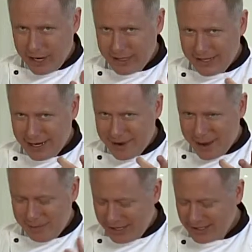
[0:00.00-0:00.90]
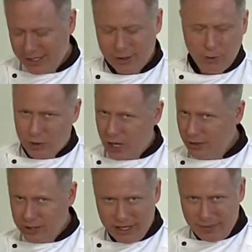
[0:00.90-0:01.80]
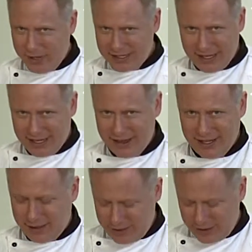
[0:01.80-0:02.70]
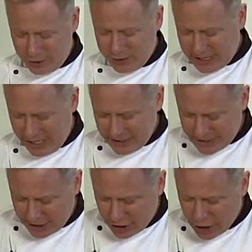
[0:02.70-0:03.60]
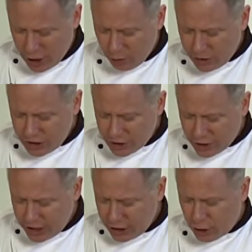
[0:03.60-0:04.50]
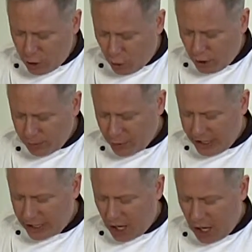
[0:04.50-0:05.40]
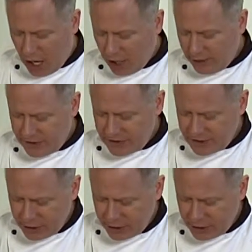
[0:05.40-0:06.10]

I said about mixing. We're not trying to mix anything too intense here. We're just trying to incorporate all of these